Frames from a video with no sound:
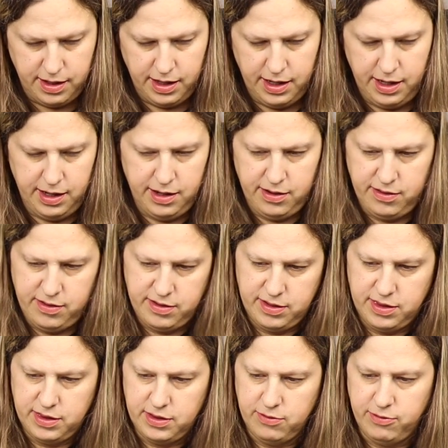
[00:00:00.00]
And
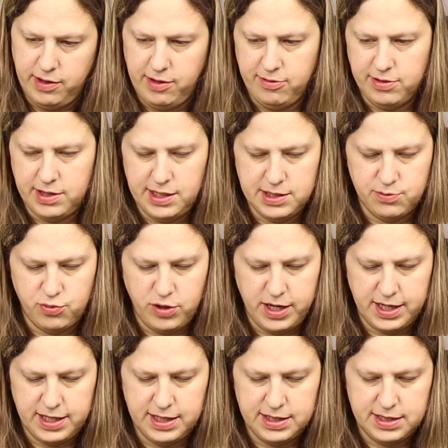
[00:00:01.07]
the way with these
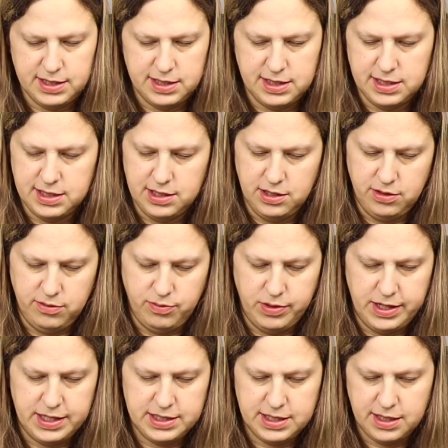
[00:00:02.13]
brackets, this little
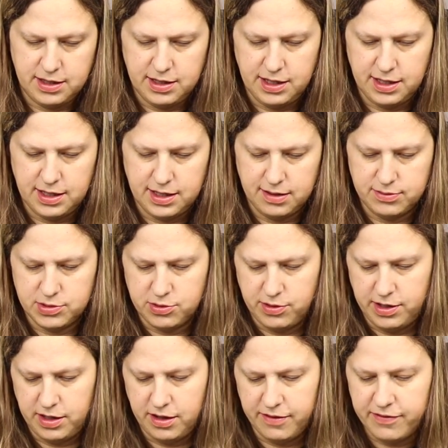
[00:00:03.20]
plastic thing comes
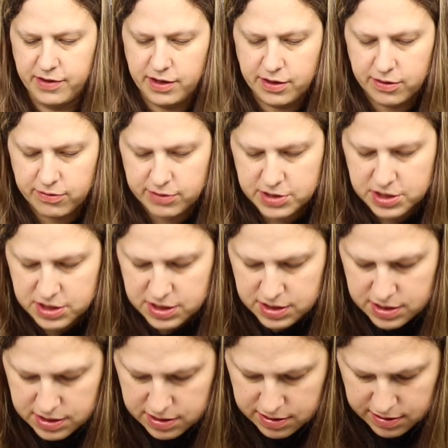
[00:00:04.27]
right off of here, which
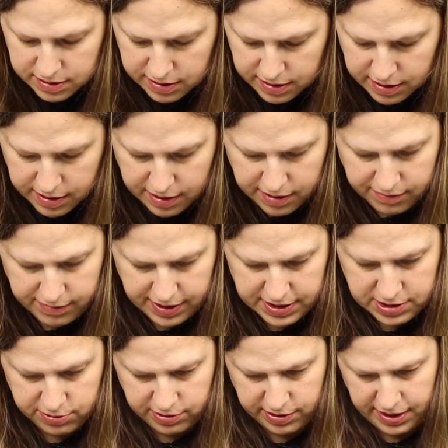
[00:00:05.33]

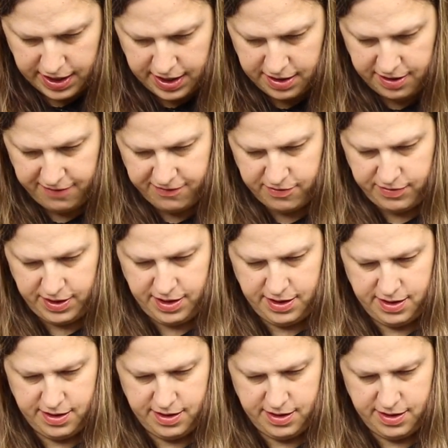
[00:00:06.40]
makes it really handy for me.